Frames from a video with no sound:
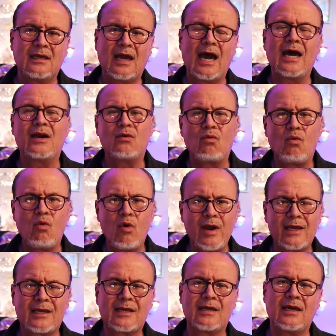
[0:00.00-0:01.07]
and
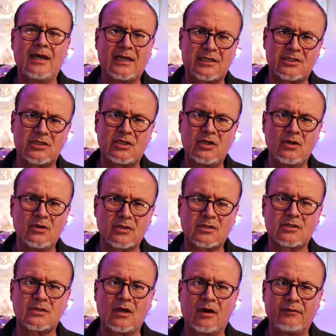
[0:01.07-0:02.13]
weak
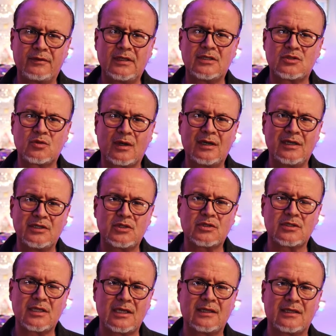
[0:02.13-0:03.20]
excuse of these
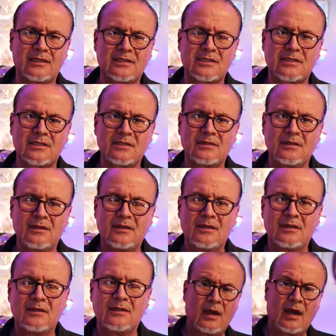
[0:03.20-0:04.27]
religious leaders
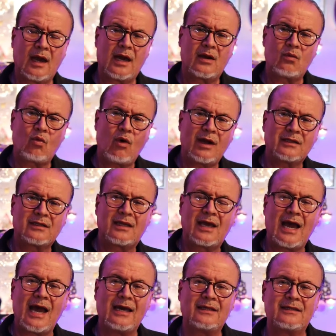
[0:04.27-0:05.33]
and what
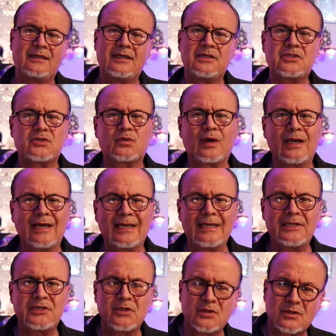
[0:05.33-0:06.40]
God these
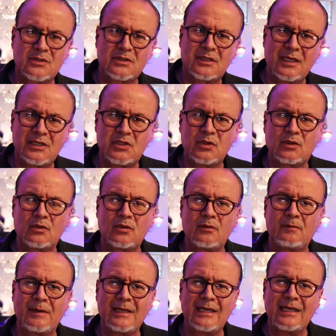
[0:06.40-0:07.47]
religions teach you
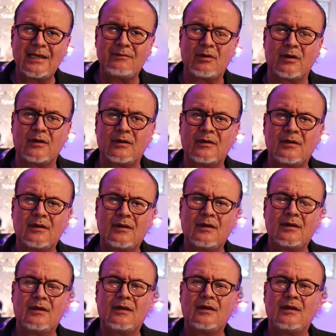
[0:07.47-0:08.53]
to believe on.
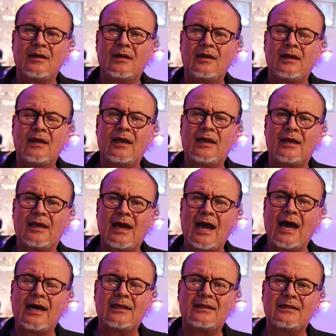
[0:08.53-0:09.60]
A
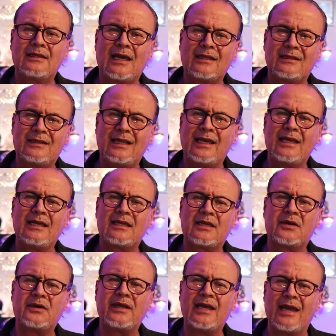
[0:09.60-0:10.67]
God that they
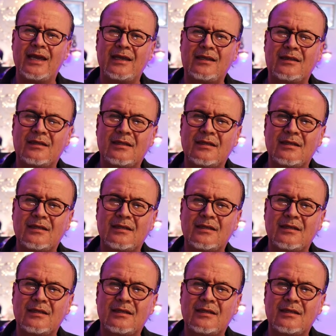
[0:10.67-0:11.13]
create